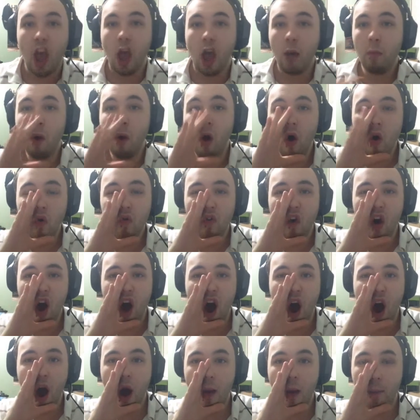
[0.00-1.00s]
move
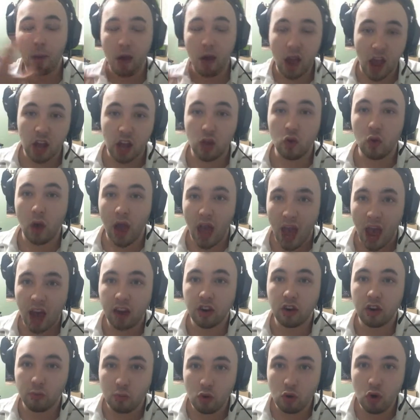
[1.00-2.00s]
up! And you had
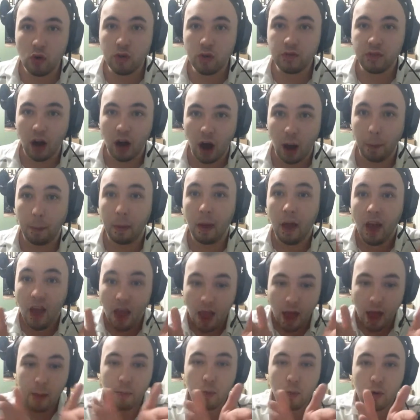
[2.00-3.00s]
to move up,
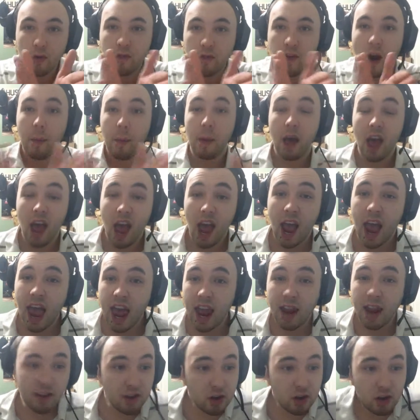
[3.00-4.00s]
and move up.
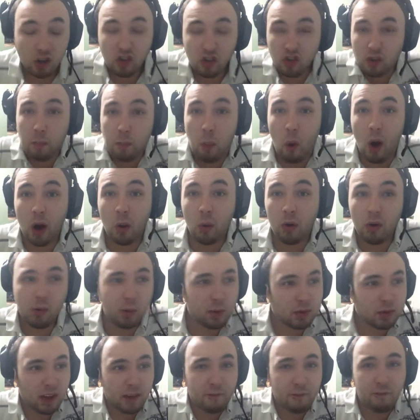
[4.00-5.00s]
And to the point where it
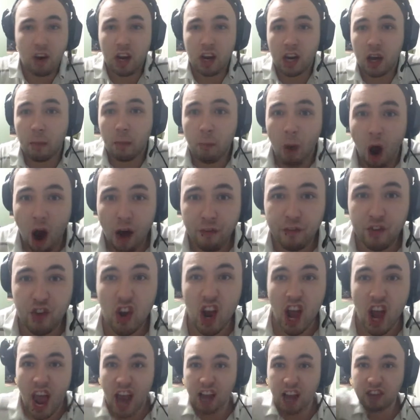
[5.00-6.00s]
was like fucking
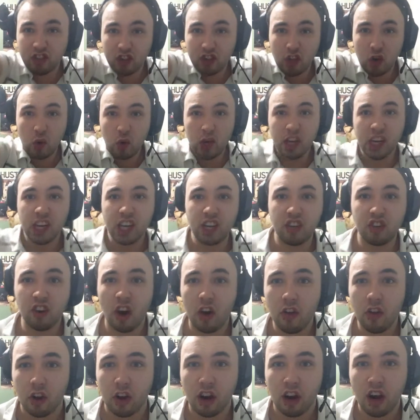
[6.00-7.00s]
mafia executing each
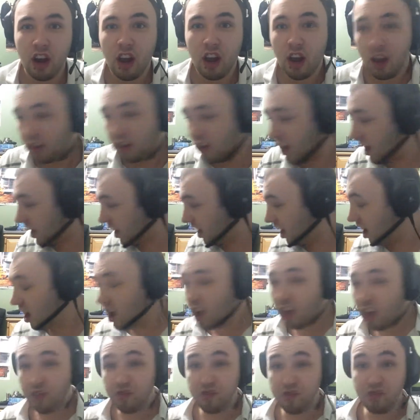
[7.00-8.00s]
other. Like
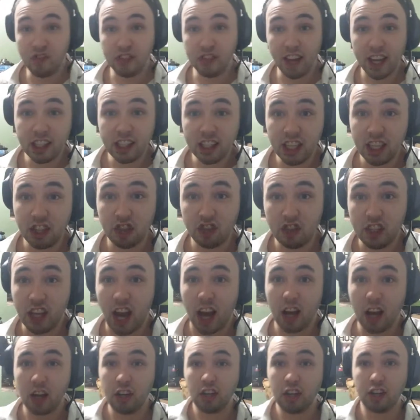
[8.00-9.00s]
literally,
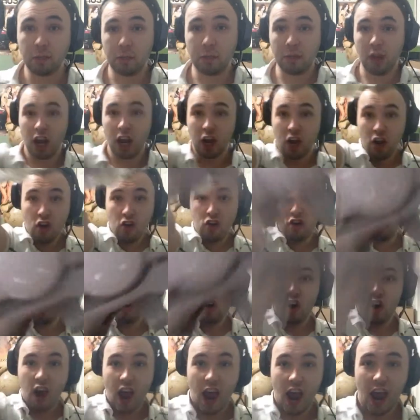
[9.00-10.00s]
I could have just been like,
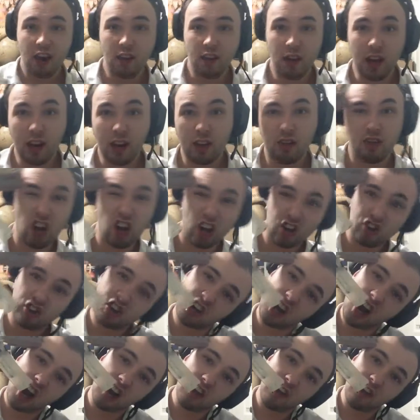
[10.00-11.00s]
huh, and like touched the
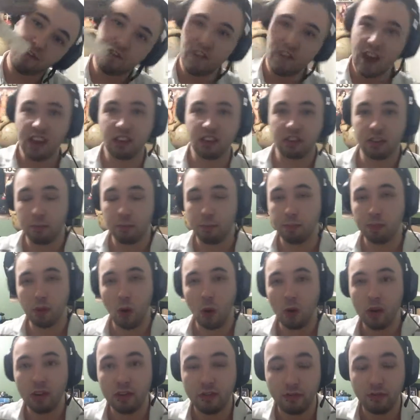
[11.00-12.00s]
guy in the face and
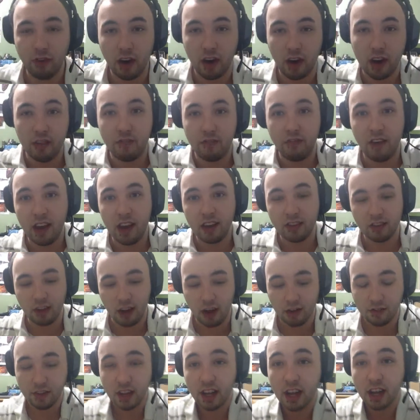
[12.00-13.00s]
blown his fucking face
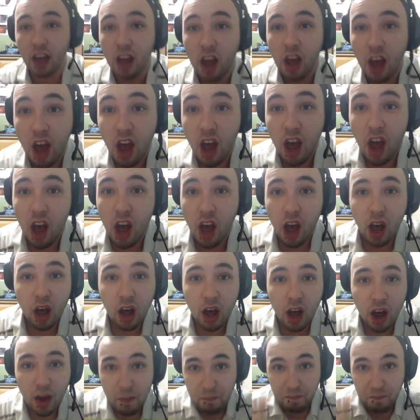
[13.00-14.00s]
off. Like,
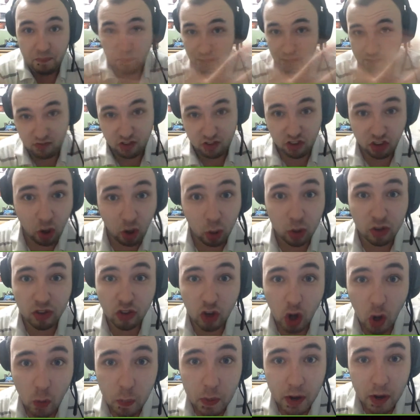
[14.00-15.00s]
so
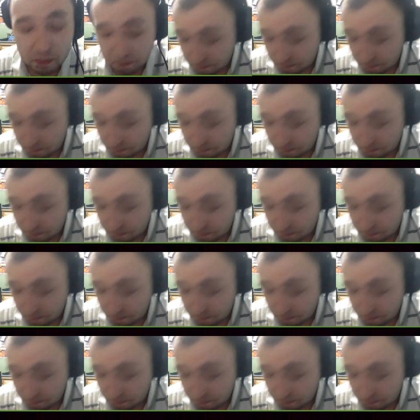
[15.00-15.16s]
stupid.